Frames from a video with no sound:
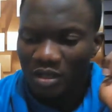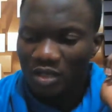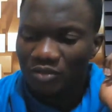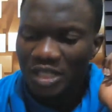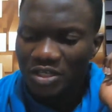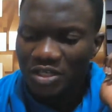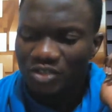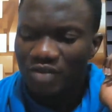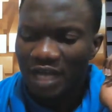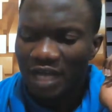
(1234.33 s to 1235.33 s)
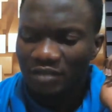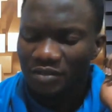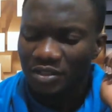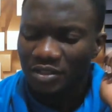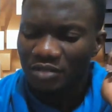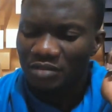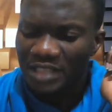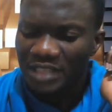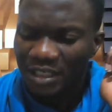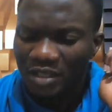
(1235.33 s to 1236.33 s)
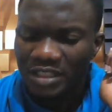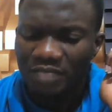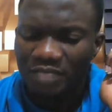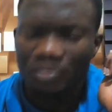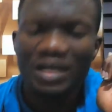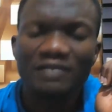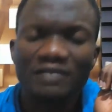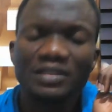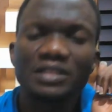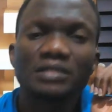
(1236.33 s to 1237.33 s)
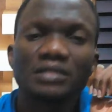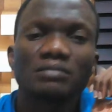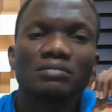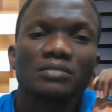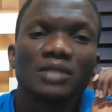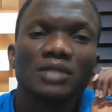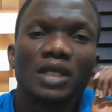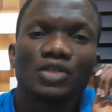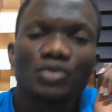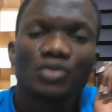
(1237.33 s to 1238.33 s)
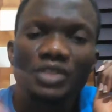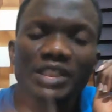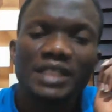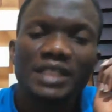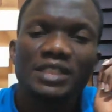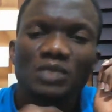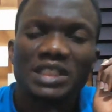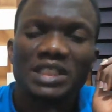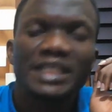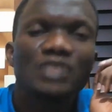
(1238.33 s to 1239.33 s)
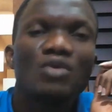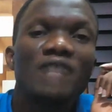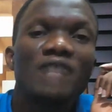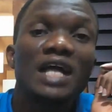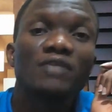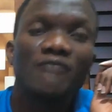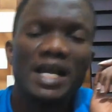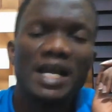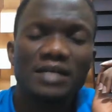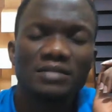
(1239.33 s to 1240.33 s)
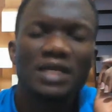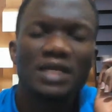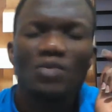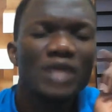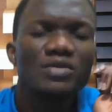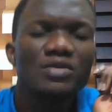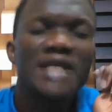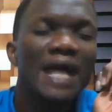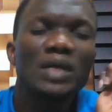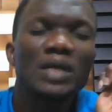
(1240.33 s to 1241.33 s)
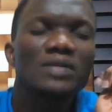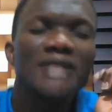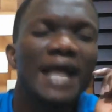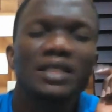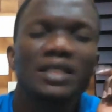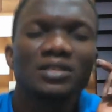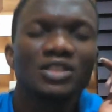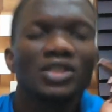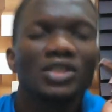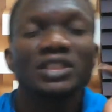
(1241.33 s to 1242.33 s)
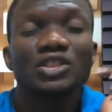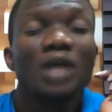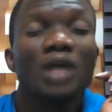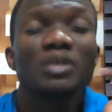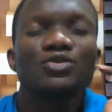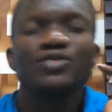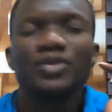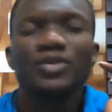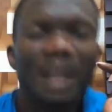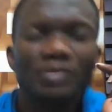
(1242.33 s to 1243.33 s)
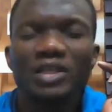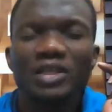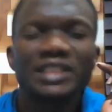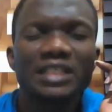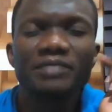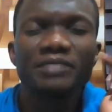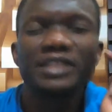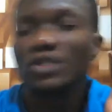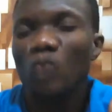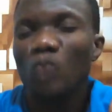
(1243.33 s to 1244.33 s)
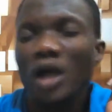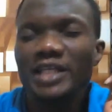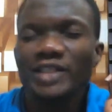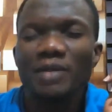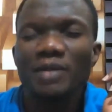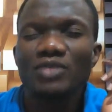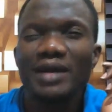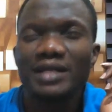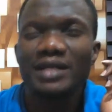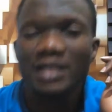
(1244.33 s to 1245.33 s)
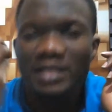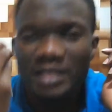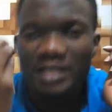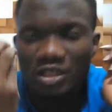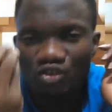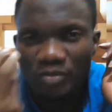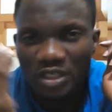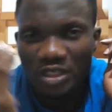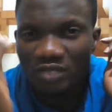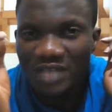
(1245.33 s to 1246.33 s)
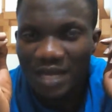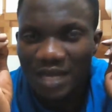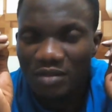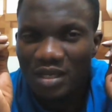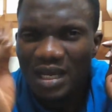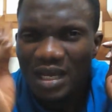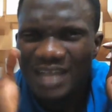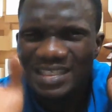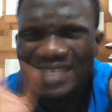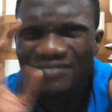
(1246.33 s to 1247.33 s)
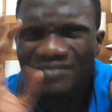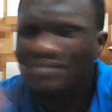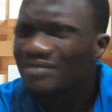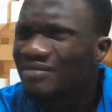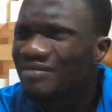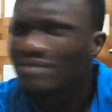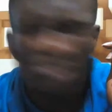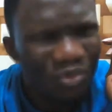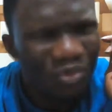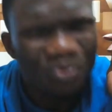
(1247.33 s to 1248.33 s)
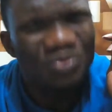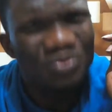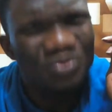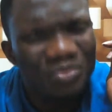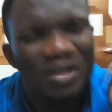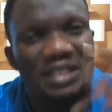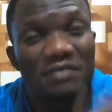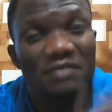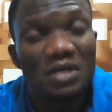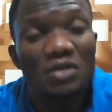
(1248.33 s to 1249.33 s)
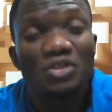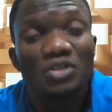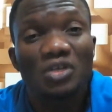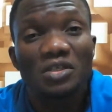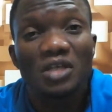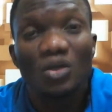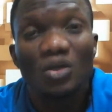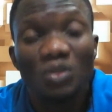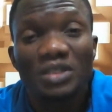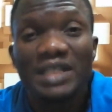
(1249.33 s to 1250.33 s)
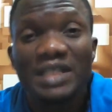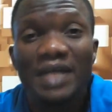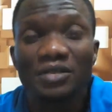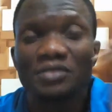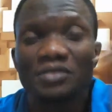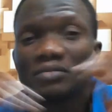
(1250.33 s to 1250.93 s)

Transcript: Religion thrive on this. Terrorism thrive on this. So Christianity will scare you of hellfire. So when you die, Jesus is coming soon. The rapture is taking place. The world is coming to an end. The instrument of death. As if those who do not even go to church will not die also.